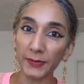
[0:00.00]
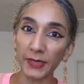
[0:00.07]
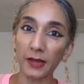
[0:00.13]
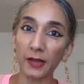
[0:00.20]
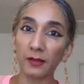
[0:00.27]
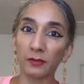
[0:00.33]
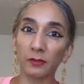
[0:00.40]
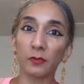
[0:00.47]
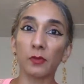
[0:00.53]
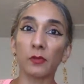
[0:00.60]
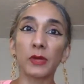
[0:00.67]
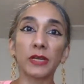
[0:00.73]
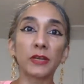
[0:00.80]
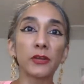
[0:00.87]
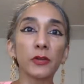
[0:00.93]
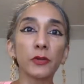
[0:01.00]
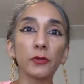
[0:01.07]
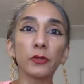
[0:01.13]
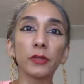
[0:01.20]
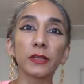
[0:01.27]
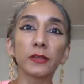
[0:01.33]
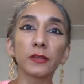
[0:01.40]
I mean, we know
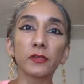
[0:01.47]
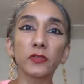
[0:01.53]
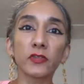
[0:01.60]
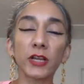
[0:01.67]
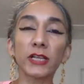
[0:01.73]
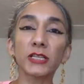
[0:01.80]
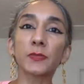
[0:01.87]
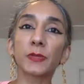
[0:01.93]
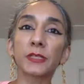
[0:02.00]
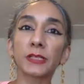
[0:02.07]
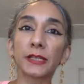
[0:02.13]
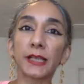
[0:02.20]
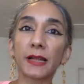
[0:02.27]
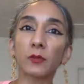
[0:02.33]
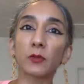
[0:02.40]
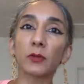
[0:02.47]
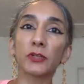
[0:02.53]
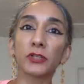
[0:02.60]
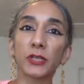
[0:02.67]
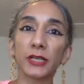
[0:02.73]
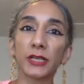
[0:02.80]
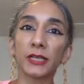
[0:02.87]
that Shakespeare's
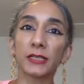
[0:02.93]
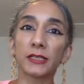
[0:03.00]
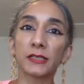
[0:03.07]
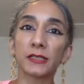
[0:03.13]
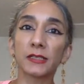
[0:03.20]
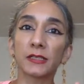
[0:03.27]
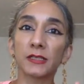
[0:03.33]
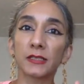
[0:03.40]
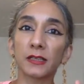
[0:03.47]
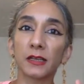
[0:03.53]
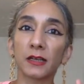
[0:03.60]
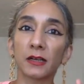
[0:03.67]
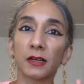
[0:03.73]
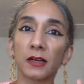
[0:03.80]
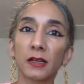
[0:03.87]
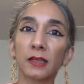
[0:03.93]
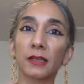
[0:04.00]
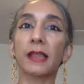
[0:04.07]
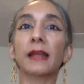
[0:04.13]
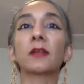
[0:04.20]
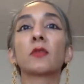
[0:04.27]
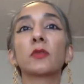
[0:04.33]
language is a
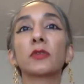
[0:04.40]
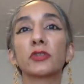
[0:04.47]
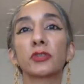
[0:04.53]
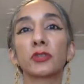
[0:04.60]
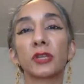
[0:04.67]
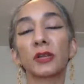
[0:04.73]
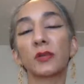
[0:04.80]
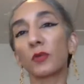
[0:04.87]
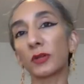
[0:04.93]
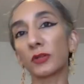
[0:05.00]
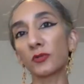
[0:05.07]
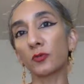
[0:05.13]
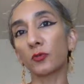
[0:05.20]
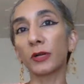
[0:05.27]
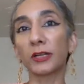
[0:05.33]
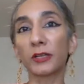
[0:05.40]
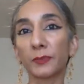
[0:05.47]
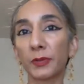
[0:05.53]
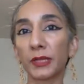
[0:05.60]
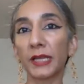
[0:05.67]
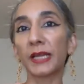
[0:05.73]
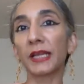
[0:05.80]
language in which
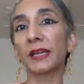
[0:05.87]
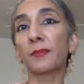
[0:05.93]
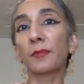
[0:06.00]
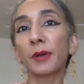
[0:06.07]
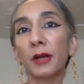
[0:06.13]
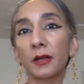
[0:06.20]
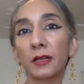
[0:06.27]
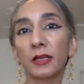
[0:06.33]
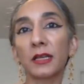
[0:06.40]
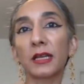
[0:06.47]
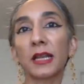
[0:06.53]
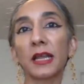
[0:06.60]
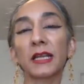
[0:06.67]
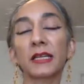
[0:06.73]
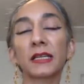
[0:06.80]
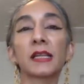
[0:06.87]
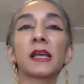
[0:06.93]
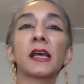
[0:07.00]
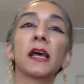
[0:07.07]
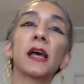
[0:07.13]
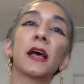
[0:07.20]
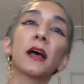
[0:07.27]
wordplay and pun and
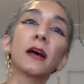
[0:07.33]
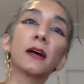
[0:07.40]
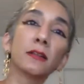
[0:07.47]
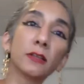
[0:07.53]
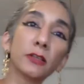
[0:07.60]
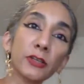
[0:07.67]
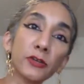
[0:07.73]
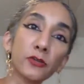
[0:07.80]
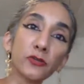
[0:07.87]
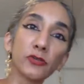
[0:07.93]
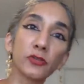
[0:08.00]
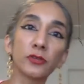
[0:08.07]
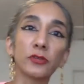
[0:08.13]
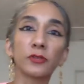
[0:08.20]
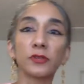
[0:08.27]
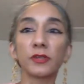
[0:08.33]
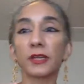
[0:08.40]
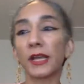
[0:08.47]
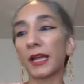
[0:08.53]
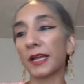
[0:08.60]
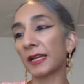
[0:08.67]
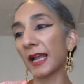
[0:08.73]

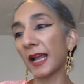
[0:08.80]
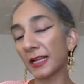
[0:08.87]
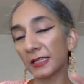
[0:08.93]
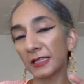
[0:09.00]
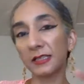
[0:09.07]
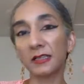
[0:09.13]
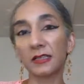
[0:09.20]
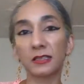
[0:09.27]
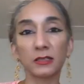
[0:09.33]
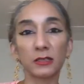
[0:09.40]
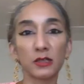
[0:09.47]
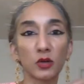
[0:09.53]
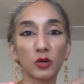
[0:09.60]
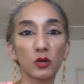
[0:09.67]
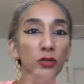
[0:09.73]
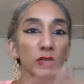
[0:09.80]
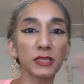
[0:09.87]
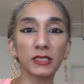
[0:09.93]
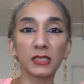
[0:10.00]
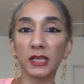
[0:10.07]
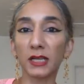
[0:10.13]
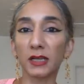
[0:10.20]
allusion and assonance and all
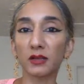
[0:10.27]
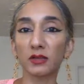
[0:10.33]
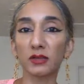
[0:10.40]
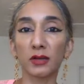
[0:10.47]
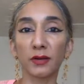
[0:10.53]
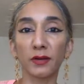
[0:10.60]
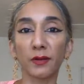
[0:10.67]
these things